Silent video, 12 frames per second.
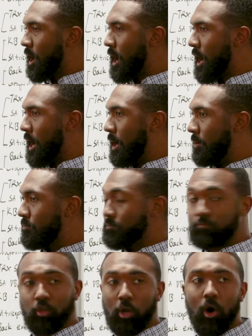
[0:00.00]

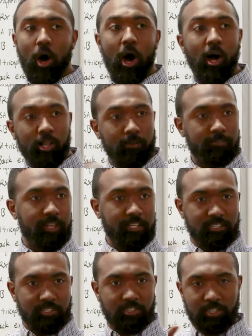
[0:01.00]
all of
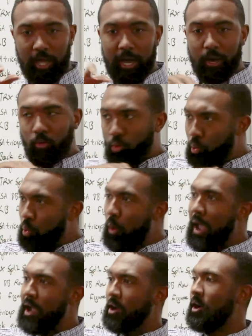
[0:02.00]
this
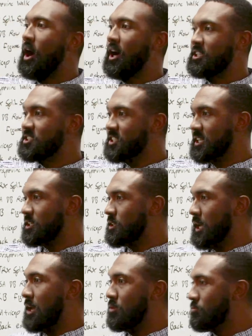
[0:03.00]
wear on teeth,
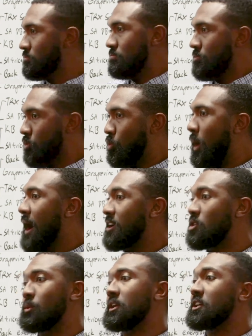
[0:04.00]
and why
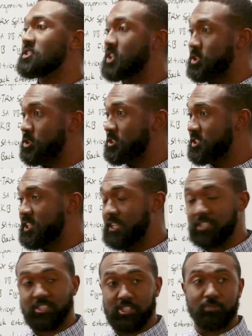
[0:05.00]
do we continue to see
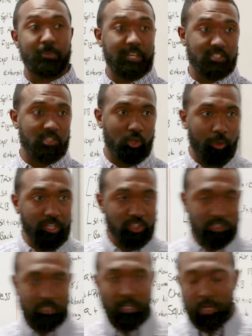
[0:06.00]
this? This begs the
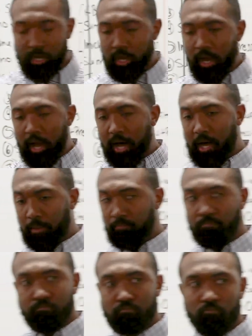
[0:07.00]
question.
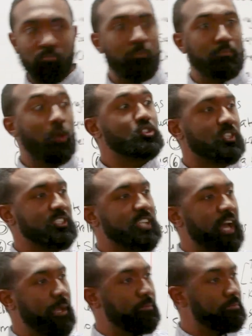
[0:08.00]
Most of the
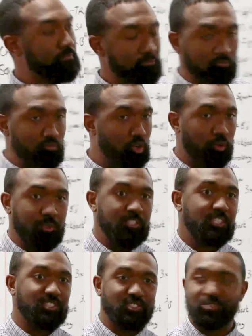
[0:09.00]
time, we
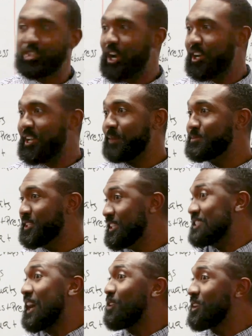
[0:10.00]
just chalk it up to
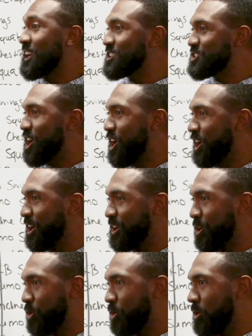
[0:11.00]
that's how kids
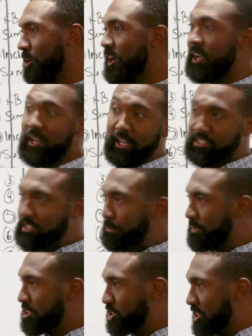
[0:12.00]
are, or it's
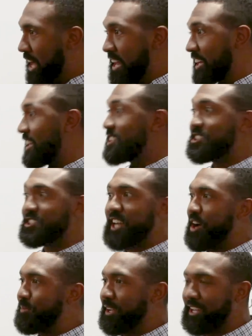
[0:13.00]
something genetic, that's just
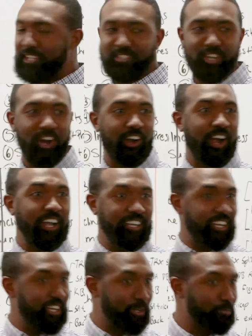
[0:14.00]
how my kids are. I
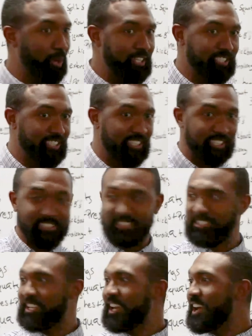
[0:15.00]
needed
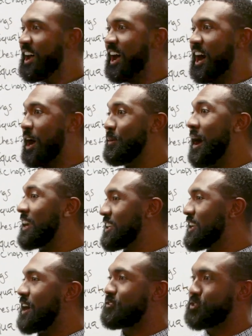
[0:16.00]
braces, I didn't
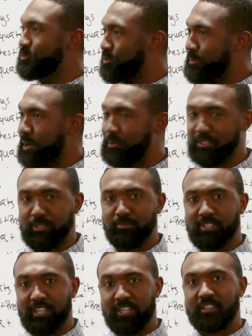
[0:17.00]
have room for my wisdom
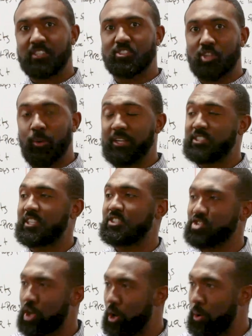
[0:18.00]
teeth, and so as things
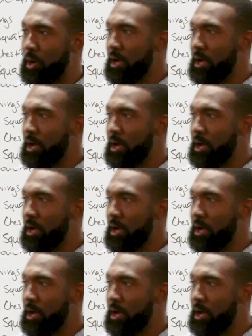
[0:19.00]
go